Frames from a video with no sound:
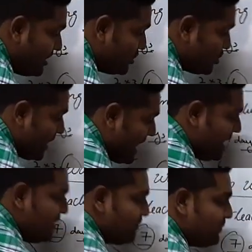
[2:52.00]

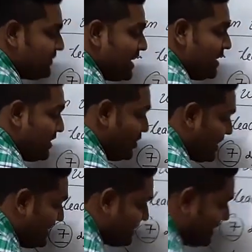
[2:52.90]
July, you
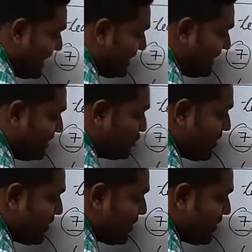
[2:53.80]
can see that in